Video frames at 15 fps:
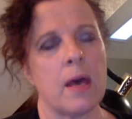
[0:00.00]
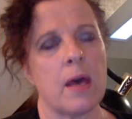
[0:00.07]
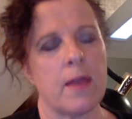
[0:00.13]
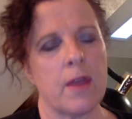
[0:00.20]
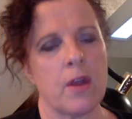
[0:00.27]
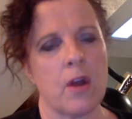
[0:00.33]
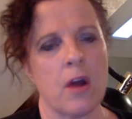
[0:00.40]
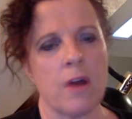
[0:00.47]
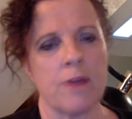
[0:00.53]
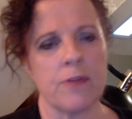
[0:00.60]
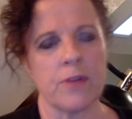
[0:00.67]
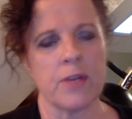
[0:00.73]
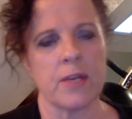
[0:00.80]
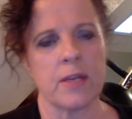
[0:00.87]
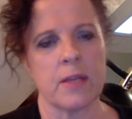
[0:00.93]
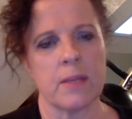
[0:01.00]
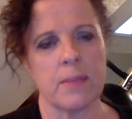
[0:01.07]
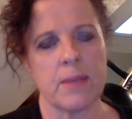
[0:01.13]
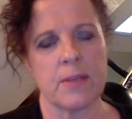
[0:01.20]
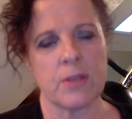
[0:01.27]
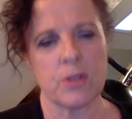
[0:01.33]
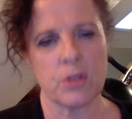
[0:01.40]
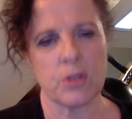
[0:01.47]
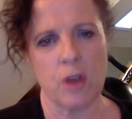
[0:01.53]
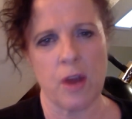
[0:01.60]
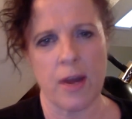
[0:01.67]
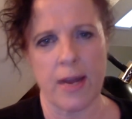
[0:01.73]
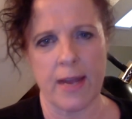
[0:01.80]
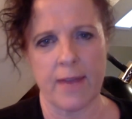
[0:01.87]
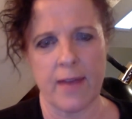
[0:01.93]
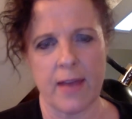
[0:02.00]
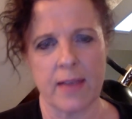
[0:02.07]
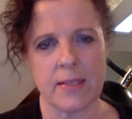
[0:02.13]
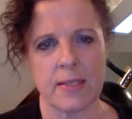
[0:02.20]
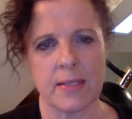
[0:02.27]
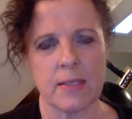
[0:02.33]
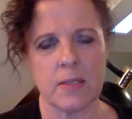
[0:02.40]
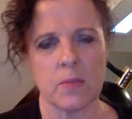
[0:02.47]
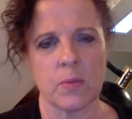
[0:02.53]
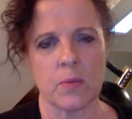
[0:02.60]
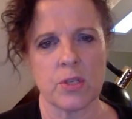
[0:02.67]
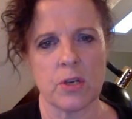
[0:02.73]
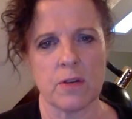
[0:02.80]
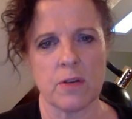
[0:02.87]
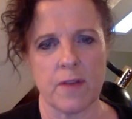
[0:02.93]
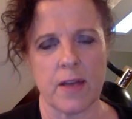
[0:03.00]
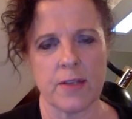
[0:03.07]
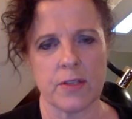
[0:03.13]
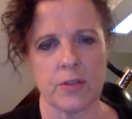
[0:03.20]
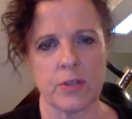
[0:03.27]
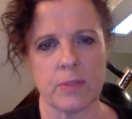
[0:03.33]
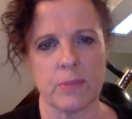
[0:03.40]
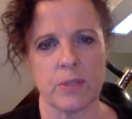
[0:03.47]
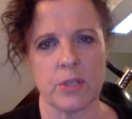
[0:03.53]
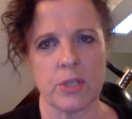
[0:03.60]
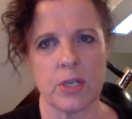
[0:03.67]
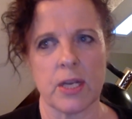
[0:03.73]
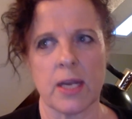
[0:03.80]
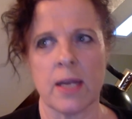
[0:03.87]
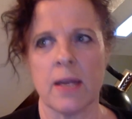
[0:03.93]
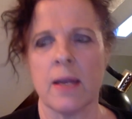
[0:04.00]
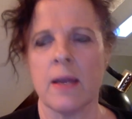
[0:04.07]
they're offering the messenger RNA vaccines, which are Pfizer and Moderna.